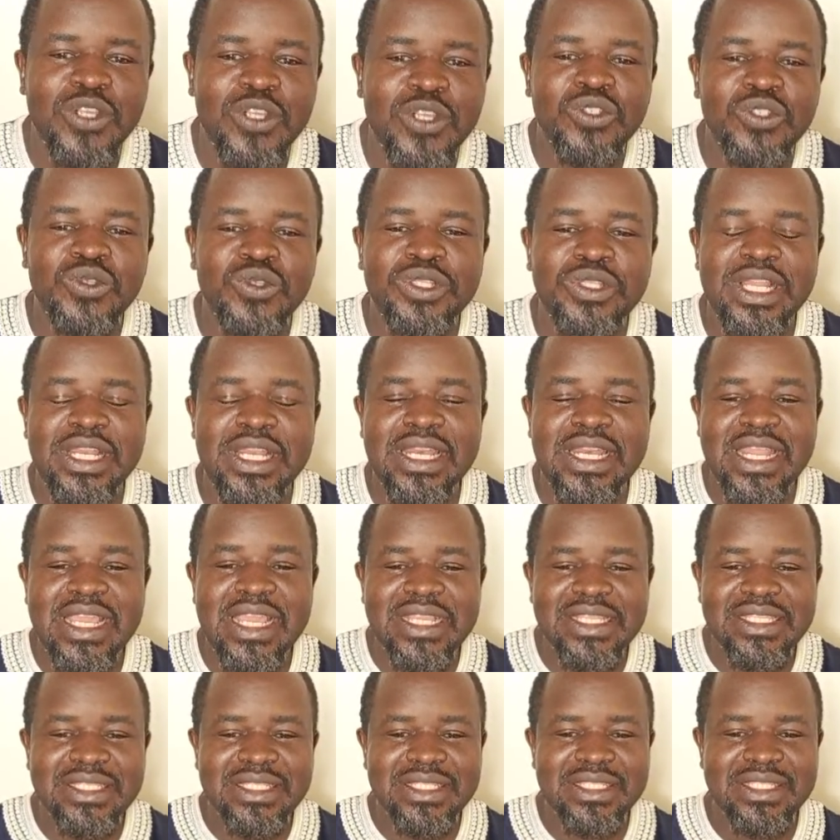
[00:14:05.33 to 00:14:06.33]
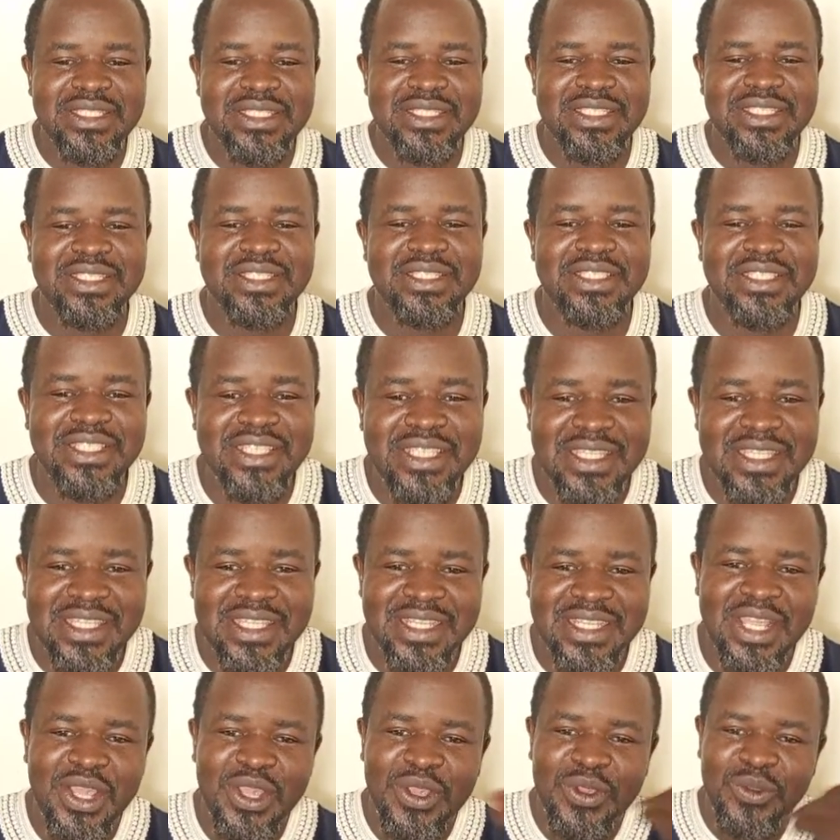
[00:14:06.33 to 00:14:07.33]
So the next
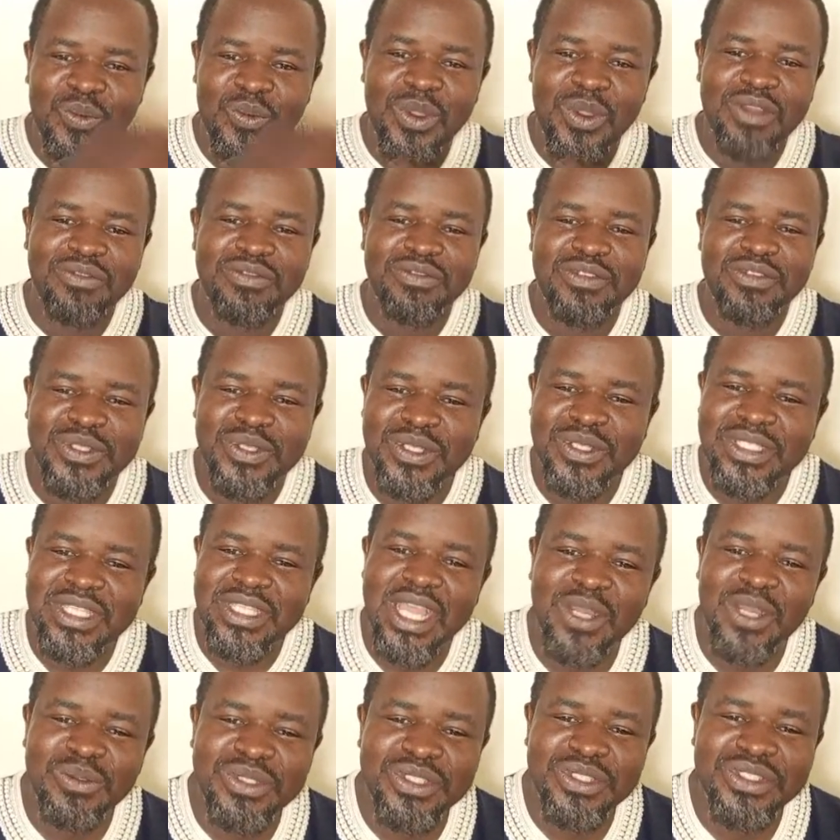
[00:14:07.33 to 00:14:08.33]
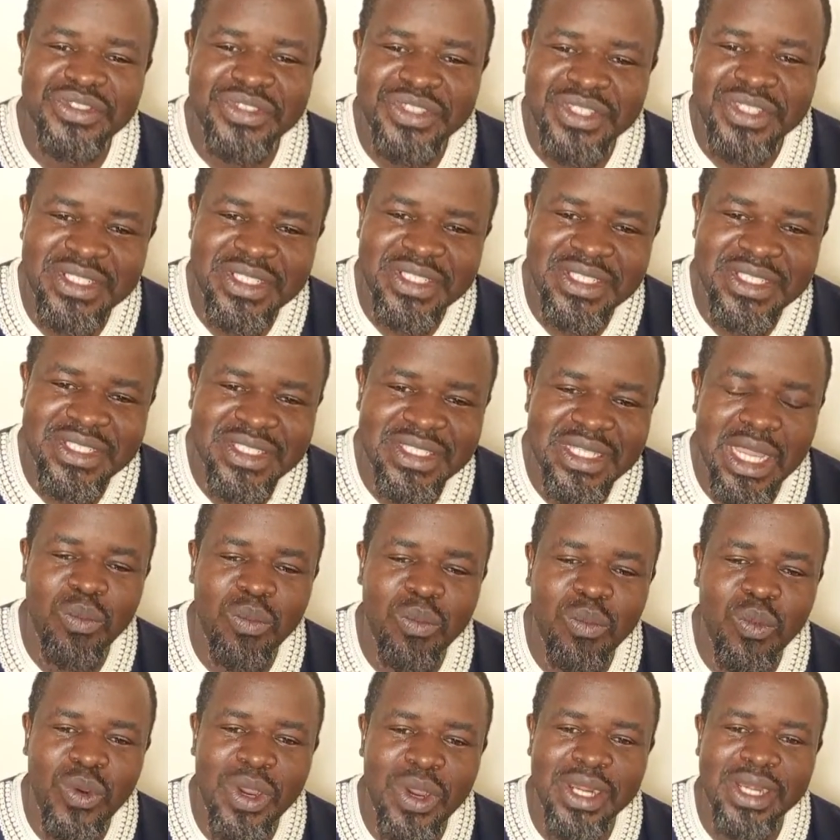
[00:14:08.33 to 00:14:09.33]
thing we have discussed how to treat
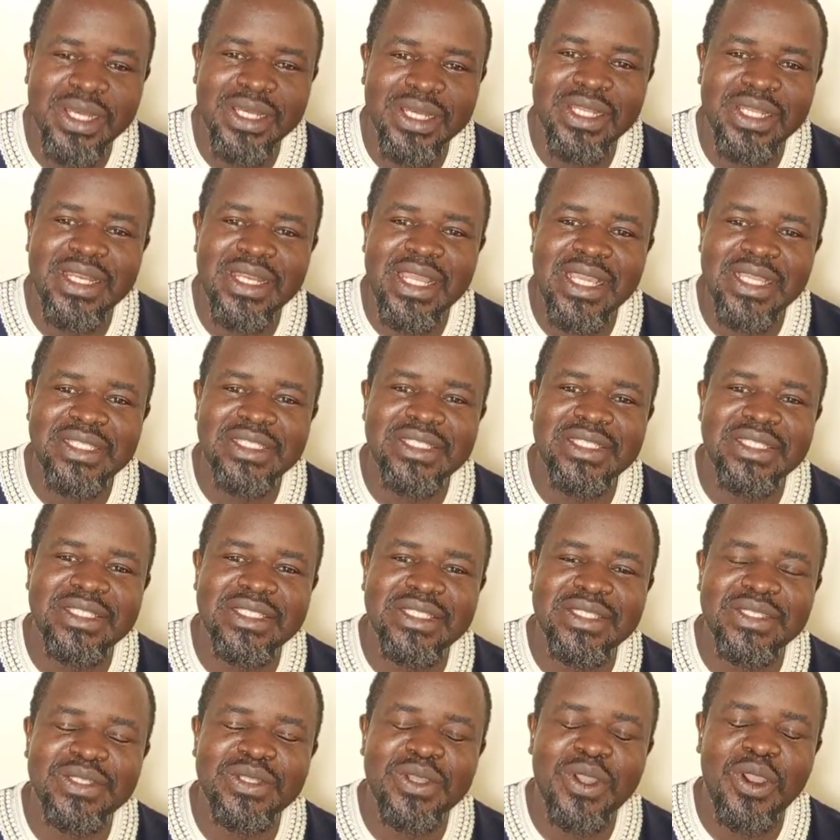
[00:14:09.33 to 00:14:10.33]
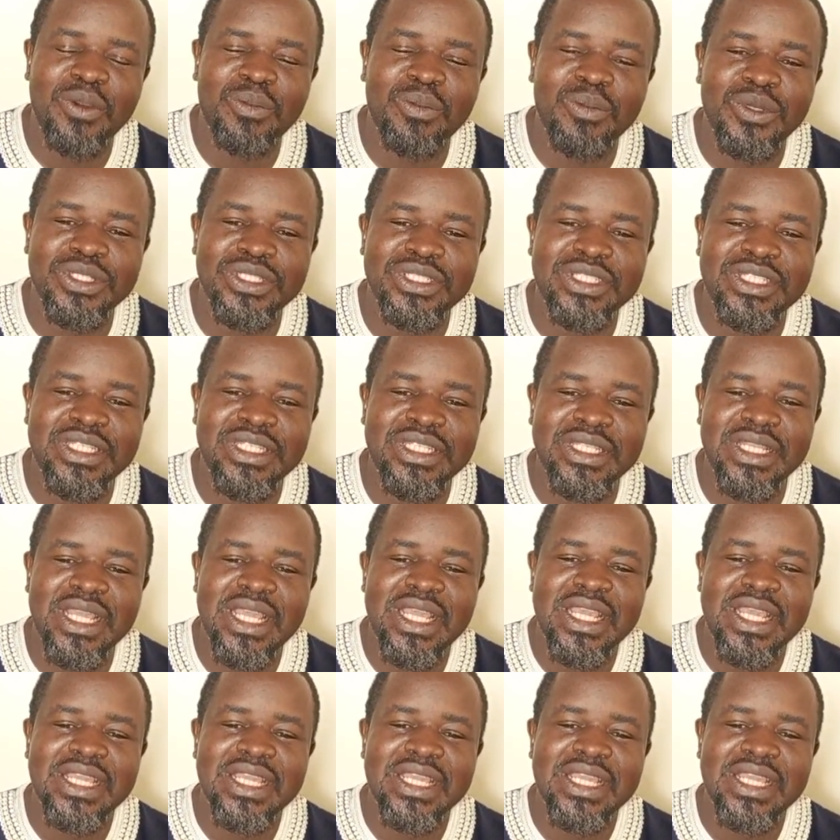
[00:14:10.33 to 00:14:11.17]
type 1. The next common thing